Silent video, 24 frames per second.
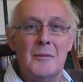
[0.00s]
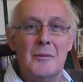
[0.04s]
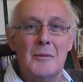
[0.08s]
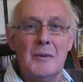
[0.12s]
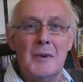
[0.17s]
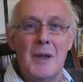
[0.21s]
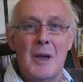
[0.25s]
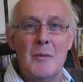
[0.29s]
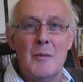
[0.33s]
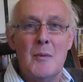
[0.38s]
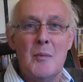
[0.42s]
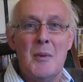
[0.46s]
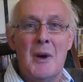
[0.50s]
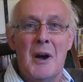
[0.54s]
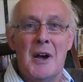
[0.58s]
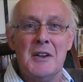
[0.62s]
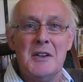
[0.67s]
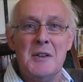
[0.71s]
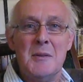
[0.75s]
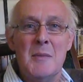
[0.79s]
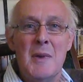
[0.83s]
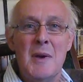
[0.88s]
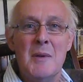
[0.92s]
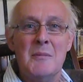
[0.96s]
Labour
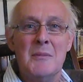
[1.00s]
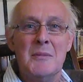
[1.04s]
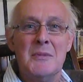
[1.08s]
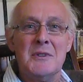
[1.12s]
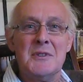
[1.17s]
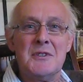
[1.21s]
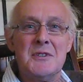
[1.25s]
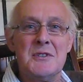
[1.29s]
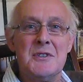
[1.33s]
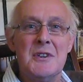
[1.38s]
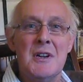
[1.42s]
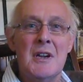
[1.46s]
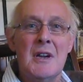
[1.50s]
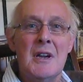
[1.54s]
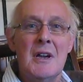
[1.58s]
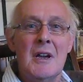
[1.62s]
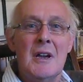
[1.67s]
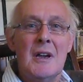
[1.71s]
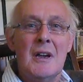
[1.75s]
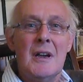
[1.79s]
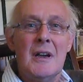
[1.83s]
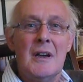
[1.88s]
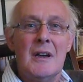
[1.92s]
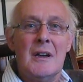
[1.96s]
Party members
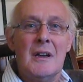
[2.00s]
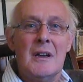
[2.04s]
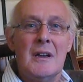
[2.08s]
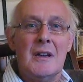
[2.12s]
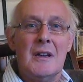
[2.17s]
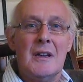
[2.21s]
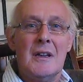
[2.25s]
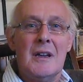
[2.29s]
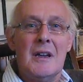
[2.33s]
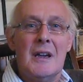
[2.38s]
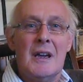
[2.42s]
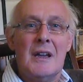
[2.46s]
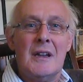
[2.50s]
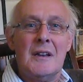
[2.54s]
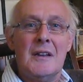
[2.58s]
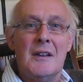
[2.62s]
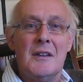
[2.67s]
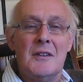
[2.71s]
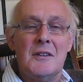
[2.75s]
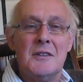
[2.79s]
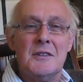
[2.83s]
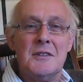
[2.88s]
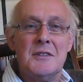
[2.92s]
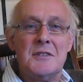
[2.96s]
uh, and
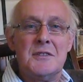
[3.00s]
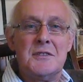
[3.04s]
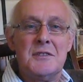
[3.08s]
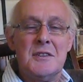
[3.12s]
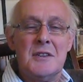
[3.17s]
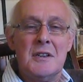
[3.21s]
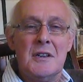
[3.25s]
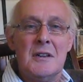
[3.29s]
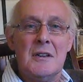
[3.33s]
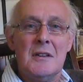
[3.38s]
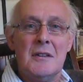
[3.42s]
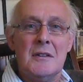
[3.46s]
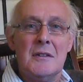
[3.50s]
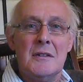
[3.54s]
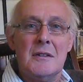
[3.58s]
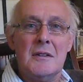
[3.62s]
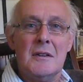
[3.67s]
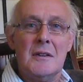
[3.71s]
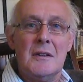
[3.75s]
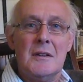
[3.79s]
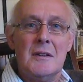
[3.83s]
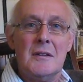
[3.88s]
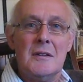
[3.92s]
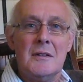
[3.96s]
that,
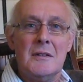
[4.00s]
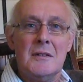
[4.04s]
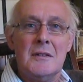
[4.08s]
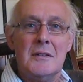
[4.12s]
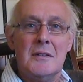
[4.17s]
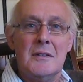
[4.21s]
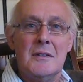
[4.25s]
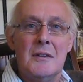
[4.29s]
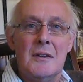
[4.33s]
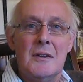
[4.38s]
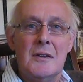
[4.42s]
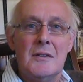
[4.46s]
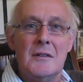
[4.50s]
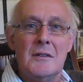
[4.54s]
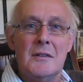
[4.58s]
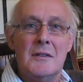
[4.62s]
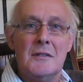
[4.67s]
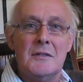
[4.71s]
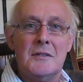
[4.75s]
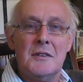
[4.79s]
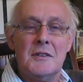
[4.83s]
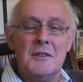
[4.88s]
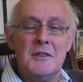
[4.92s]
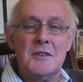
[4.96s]
uh,
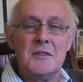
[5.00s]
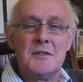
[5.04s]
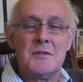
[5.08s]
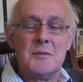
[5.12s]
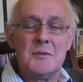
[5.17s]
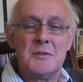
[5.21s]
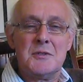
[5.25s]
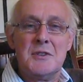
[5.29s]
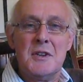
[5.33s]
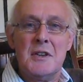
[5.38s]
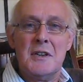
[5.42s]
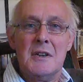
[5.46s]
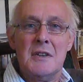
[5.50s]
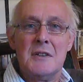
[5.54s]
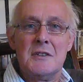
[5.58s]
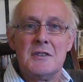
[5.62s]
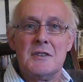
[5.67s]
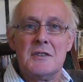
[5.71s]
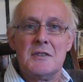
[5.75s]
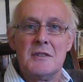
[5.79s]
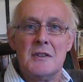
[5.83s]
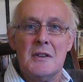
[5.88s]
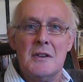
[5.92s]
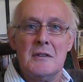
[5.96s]
this was seen
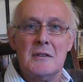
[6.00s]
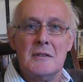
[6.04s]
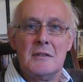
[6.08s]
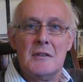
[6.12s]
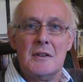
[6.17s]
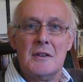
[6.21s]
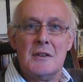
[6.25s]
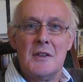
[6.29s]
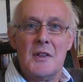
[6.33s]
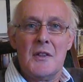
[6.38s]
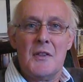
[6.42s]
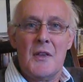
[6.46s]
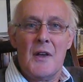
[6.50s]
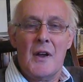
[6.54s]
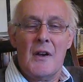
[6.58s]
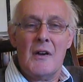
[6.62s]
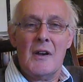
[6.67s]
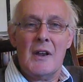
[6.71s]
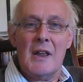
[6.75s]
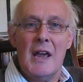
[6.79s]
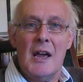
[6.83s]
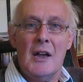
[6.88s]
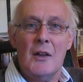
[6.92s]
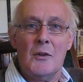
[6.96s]
as a, a,
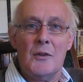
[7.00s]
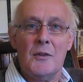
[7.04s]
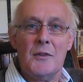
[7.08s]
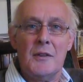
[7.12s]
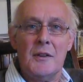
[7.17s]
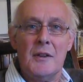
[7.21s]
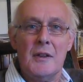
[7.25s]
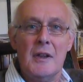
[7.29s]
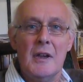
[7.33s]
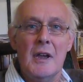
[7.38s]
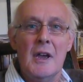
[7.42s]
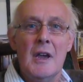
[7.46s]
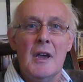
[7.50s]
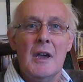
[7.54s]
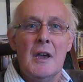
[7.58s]
thoroughly healthy,